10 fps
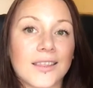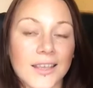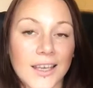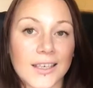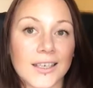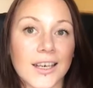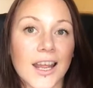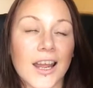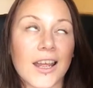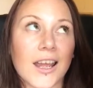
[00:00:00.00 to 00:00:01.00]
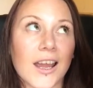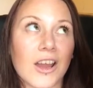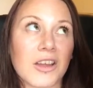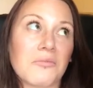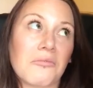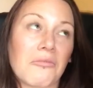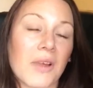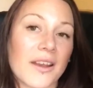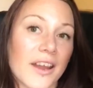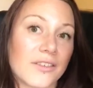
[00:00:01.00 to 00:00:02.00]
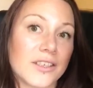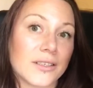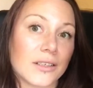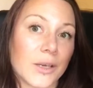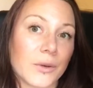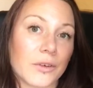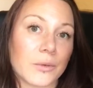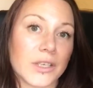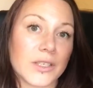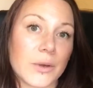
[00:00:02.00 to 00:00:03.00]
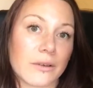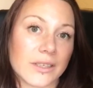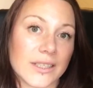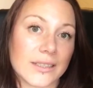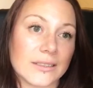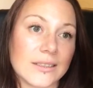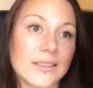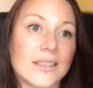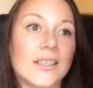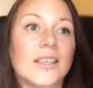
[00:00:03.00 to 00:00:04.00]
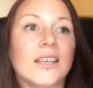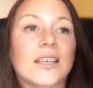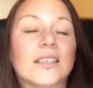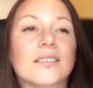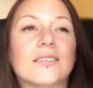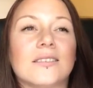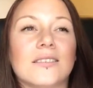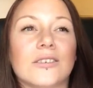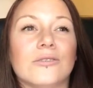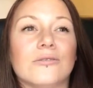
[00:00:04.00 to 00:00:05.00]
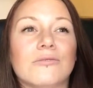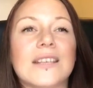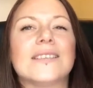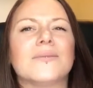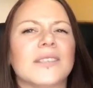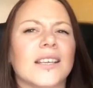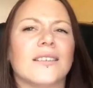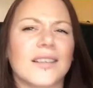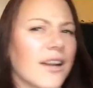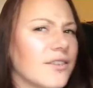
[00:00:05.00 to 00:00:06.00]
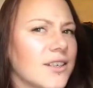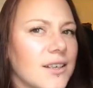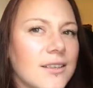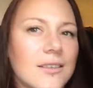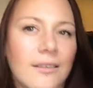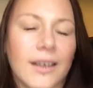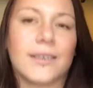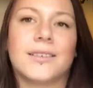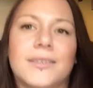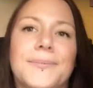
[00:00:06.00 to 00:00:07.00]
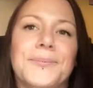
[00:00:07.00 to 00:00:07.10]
then I'd have to decide whether I wanted to quarantine. So the reason I'm saying I'd have to decide,